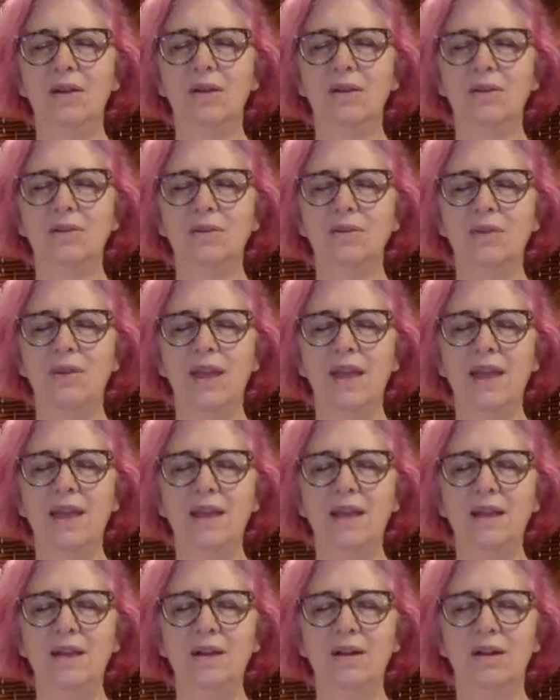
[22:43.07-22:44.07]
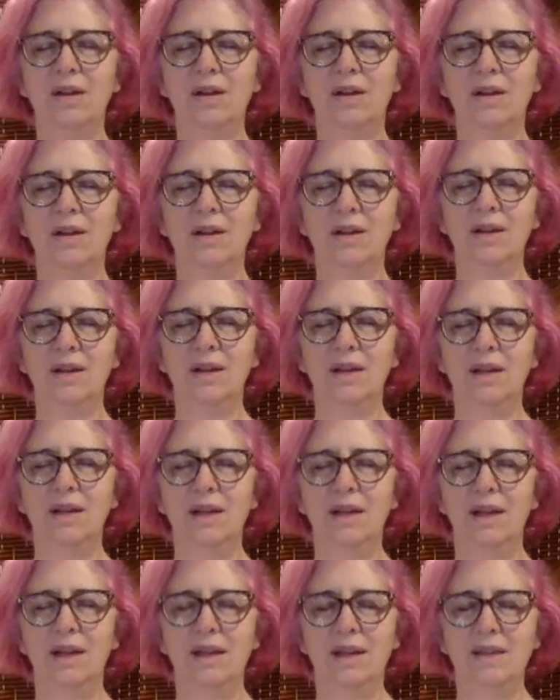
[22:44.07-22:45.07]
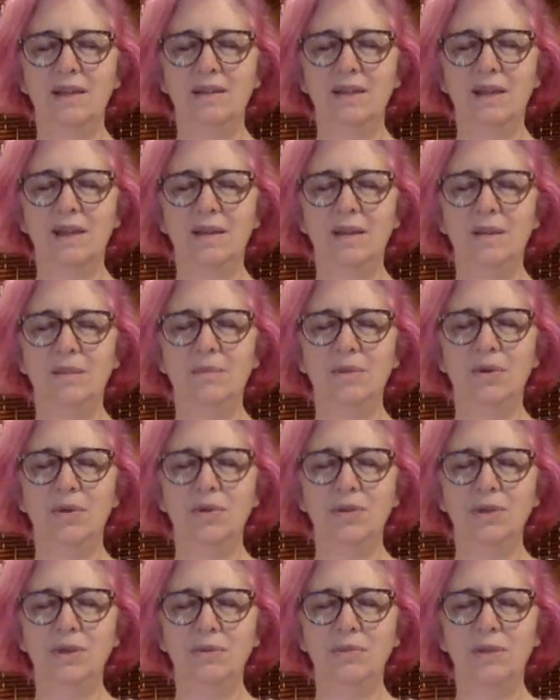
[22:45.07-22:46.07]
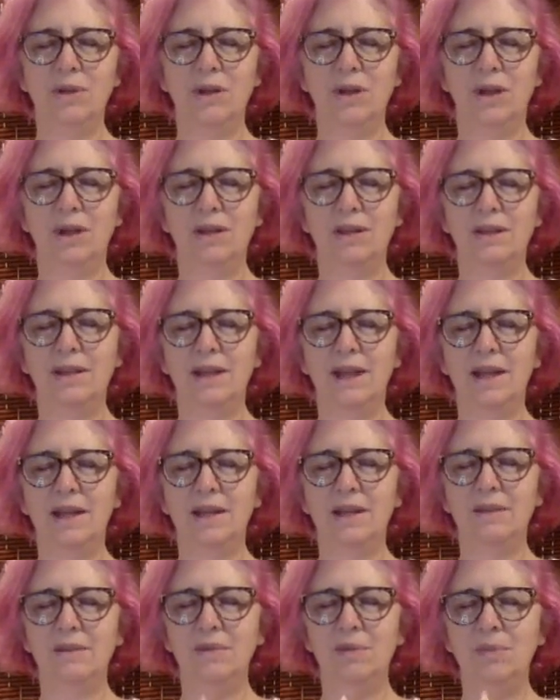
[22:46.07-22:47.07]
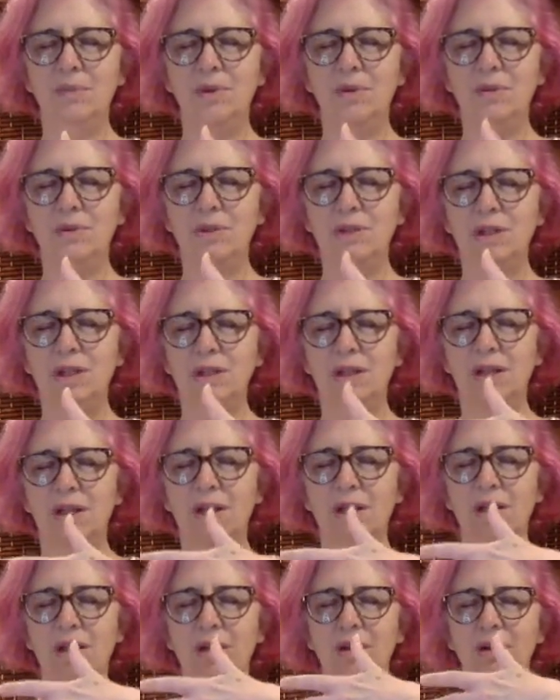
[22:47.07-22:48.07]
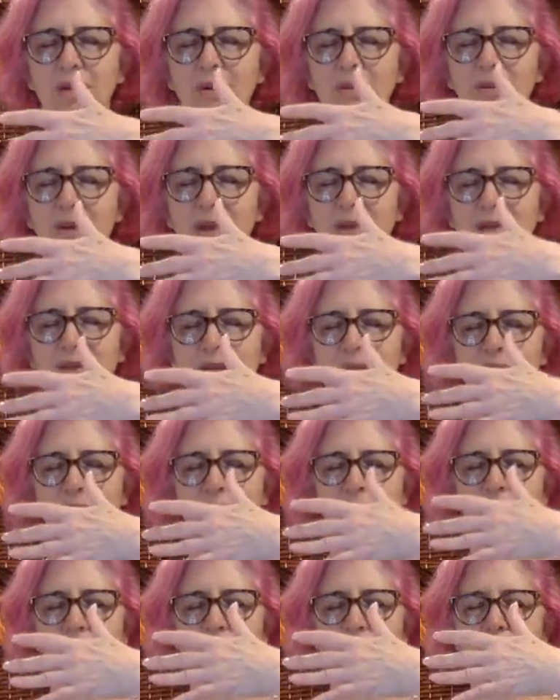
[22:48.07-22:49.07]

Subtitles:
So anger is a emotion, we call it negative emotion, because it's a low